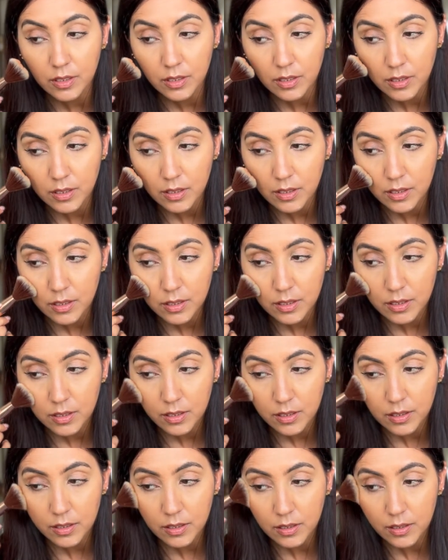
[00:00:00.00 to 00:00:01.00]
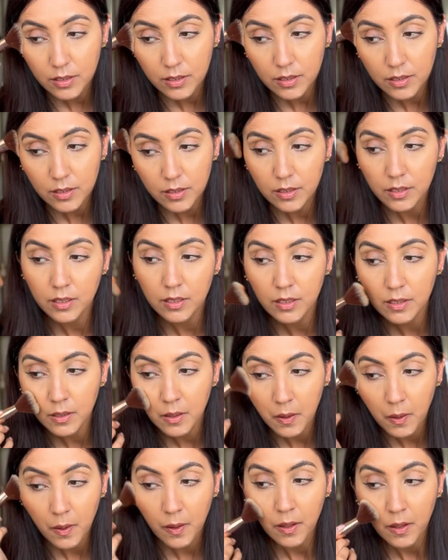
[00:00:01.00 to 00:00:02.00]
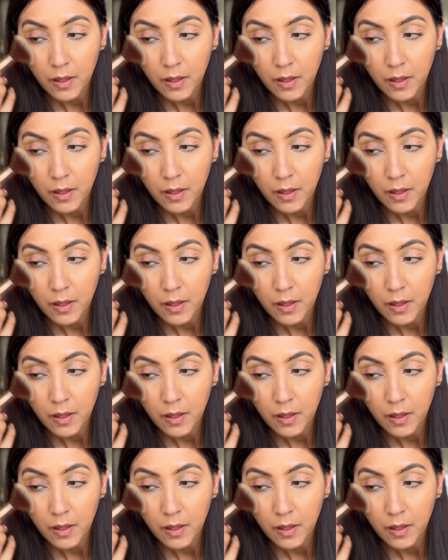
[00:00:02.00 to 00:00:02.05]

(silence)